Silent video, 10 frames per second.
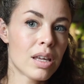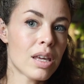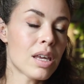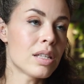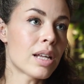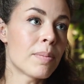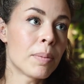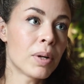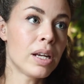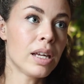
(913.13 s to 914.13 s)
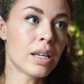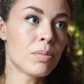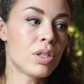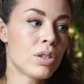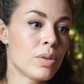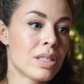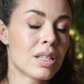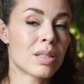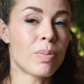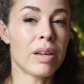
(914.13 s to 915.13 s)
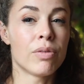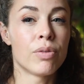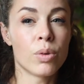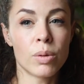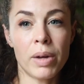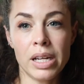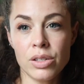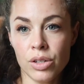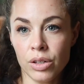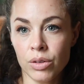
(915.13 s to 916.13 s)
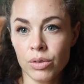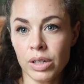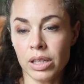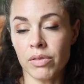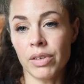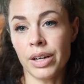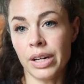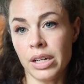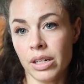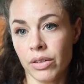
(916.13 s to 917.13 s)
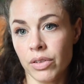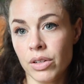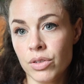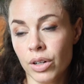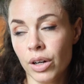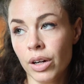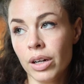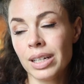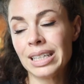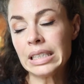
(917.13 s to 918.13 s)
I'm upgrading him to a 6x4x2 in the very near future.